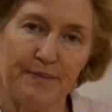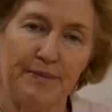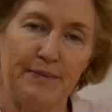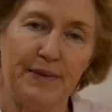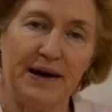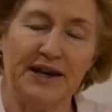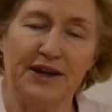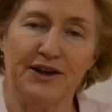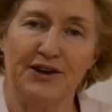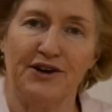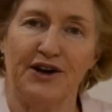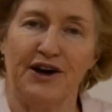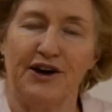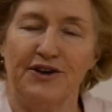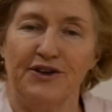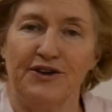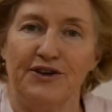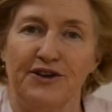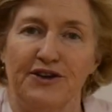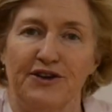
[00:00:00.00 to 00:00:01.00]
But you
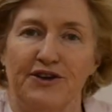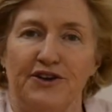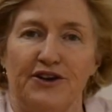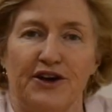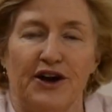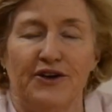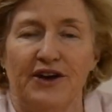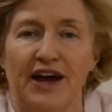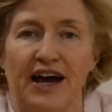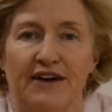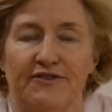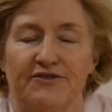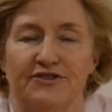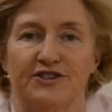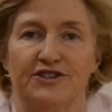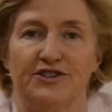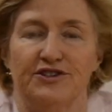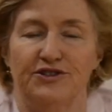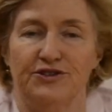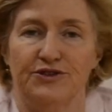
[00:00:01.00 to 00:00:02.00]
know, you don't have
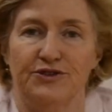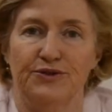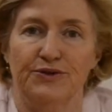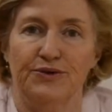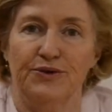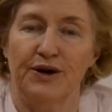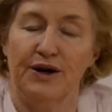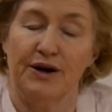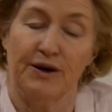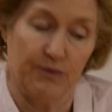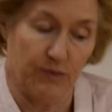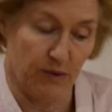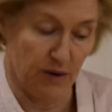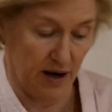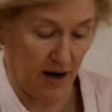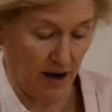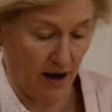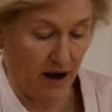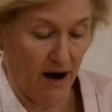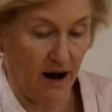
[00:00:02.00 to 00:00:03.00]
to do
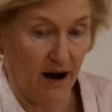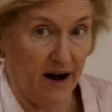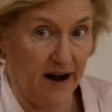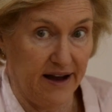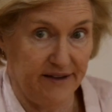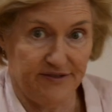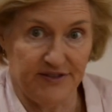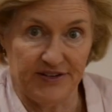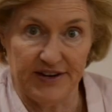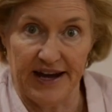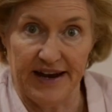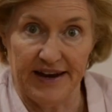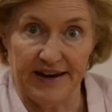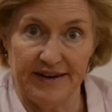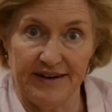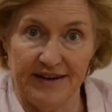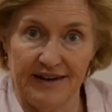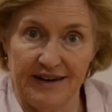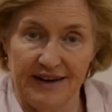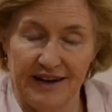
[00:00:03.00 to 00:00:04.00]
what I've
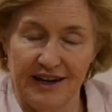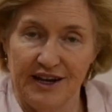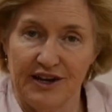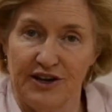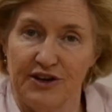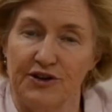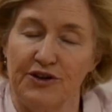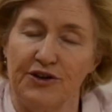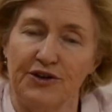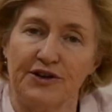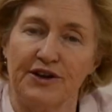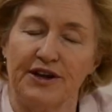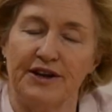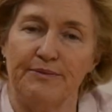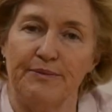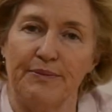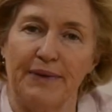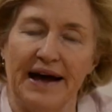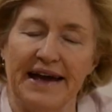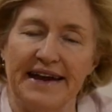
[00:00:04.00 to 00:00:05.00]
done. You
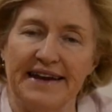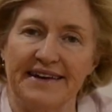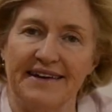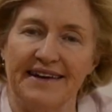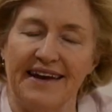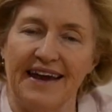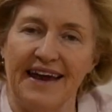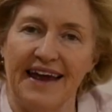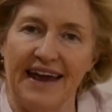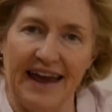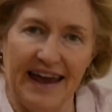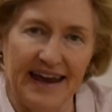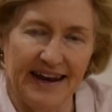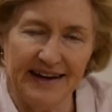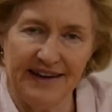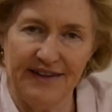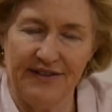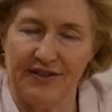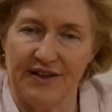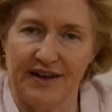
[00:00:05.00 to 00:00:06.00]
can paint
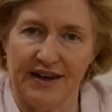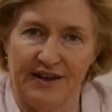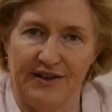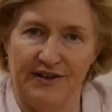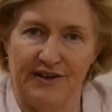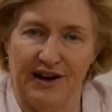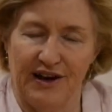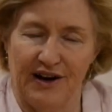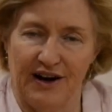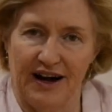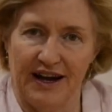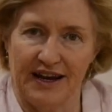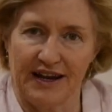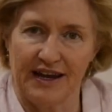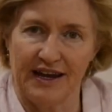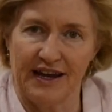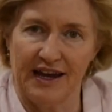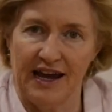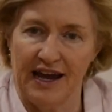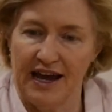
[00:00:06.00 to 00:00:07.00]
anything you like.
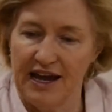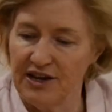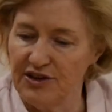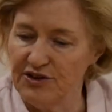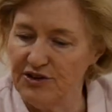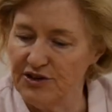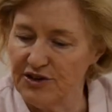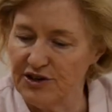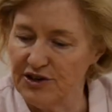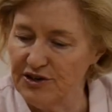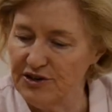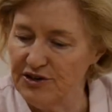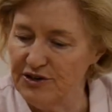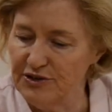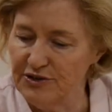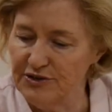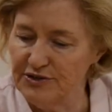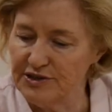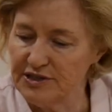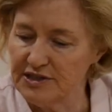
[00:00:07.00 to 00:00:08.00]
You can
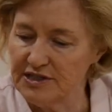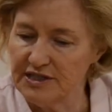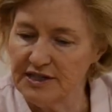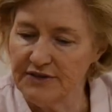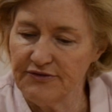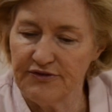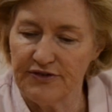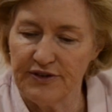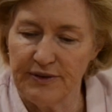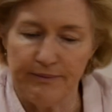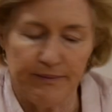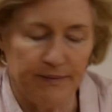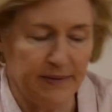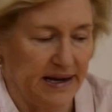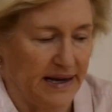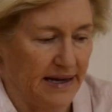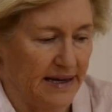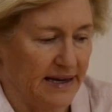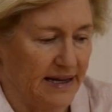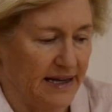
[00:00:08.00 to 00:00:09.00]
use different
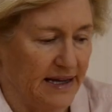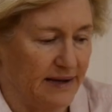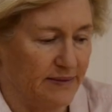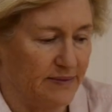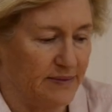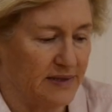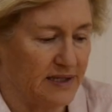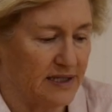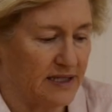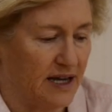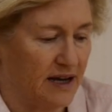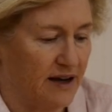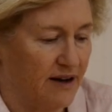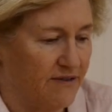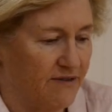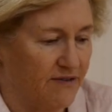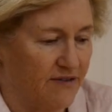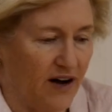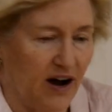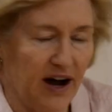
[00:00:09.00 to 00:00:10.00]
mediums,
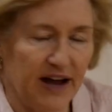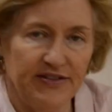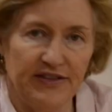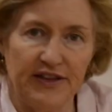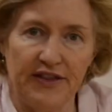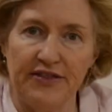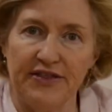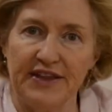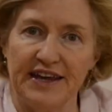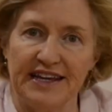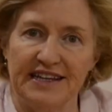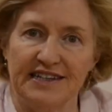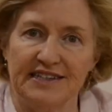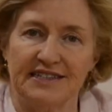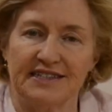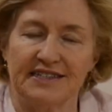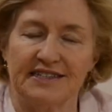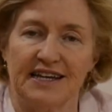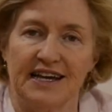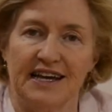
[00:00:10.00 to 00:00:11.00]
find the
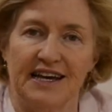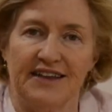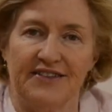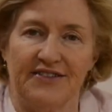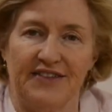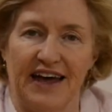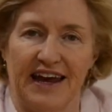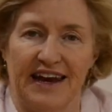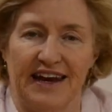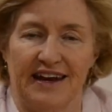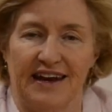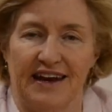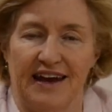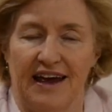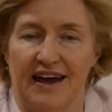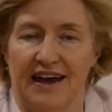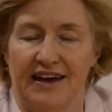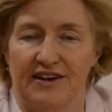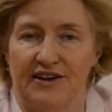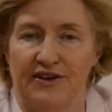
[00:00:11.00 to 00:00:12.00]
things that
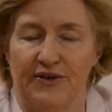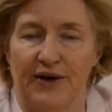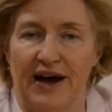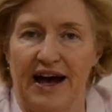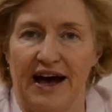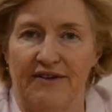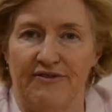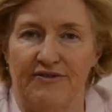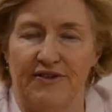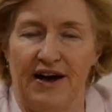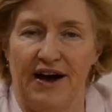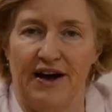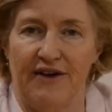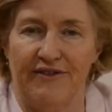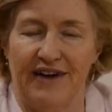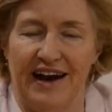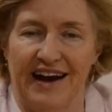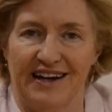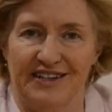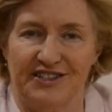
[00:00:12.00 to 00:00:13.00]
you have
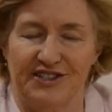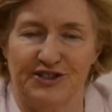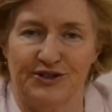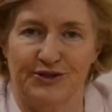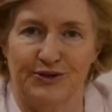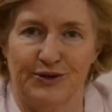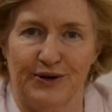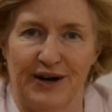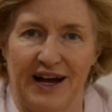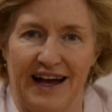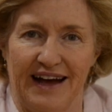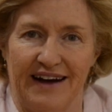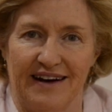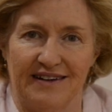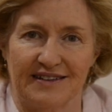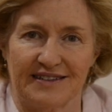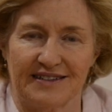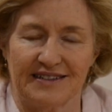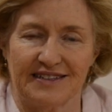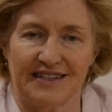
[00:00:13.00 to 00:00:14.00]
around your
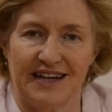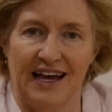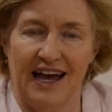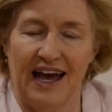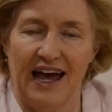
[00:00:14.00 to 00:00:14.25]
house.